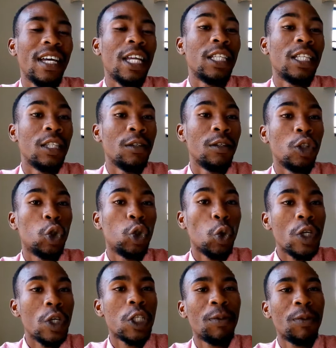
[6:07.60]
And
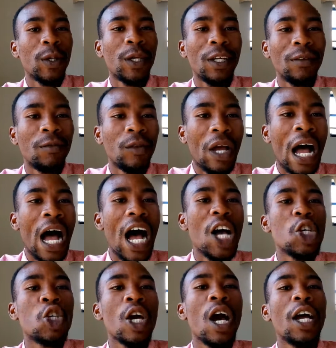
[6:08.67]
truly speaking,
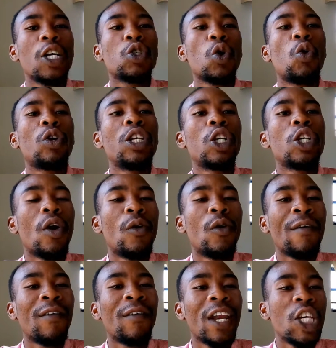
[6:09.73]
Asha has only got
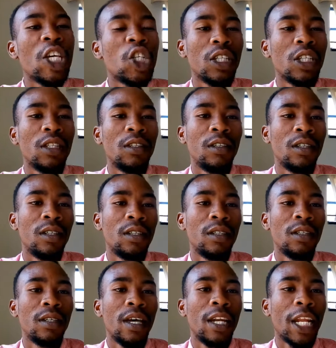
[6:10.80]
revelation
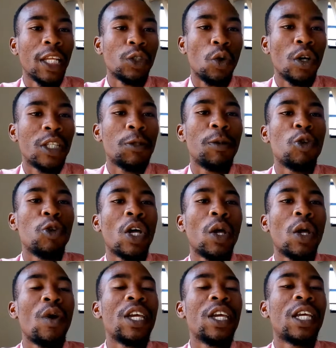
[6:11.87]
and has got
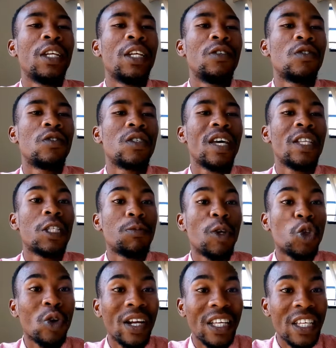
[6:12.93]
spiritual awakenings and
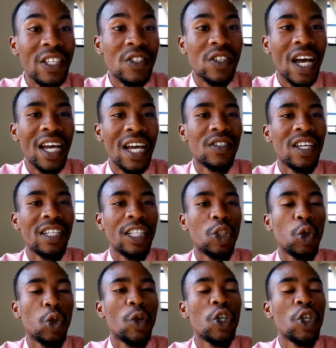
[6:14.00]
spiritual insights and
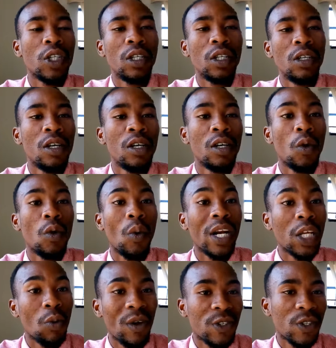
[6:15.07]
intuition
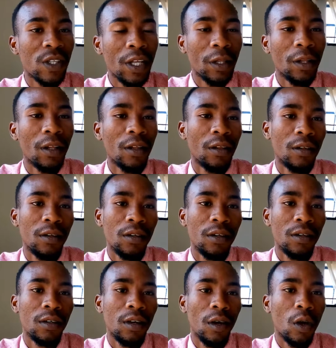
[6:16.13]
when he was still,
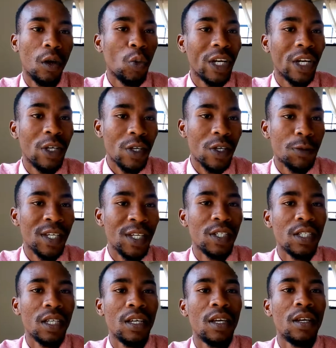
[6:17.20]
not when he was
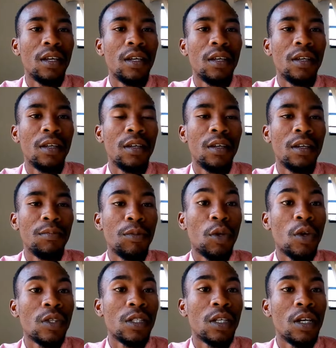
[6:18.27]
busy.
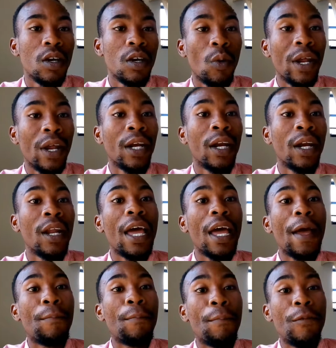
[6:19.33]
Because when
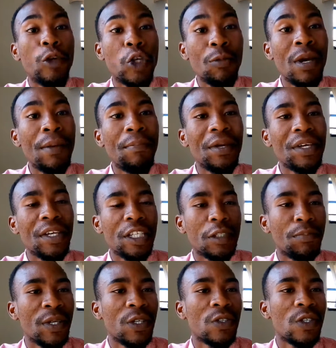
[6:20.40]
a human being
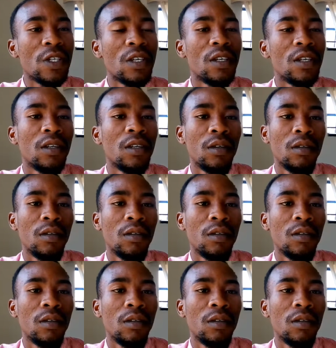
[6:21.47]
is busy,